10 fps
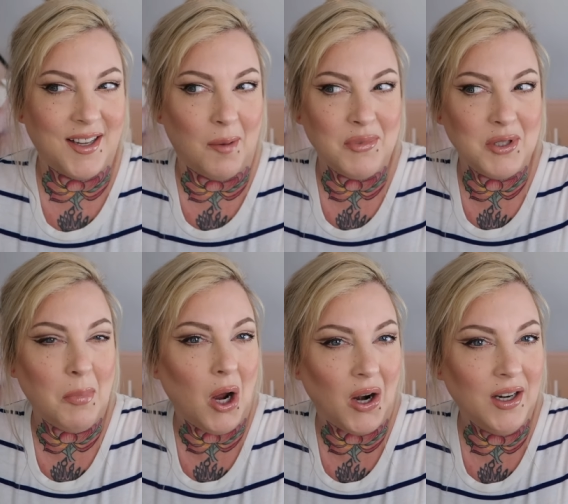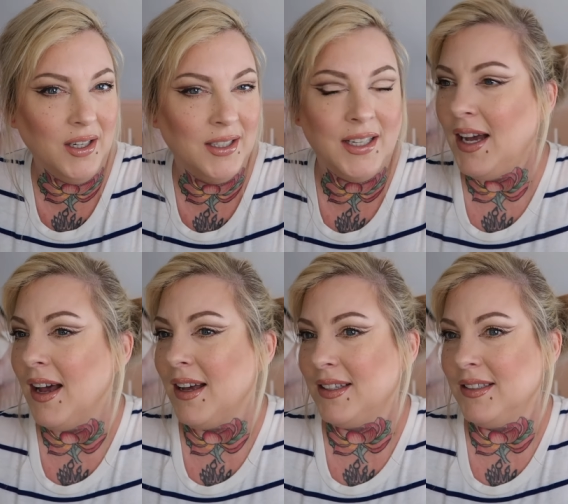up to par
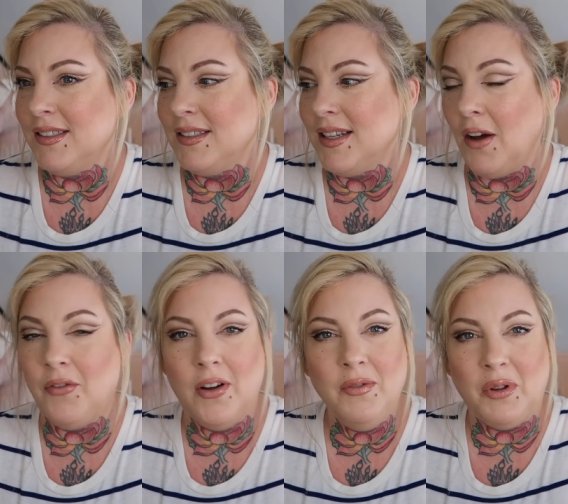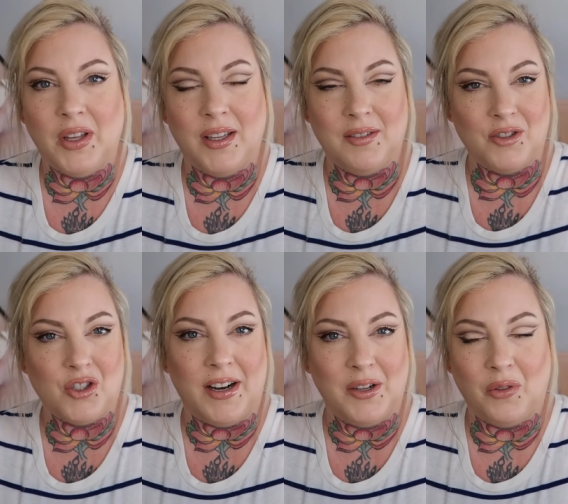and have fun with it and
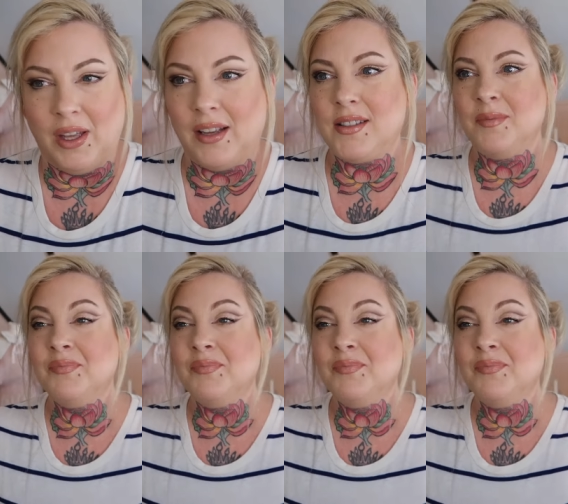try new things.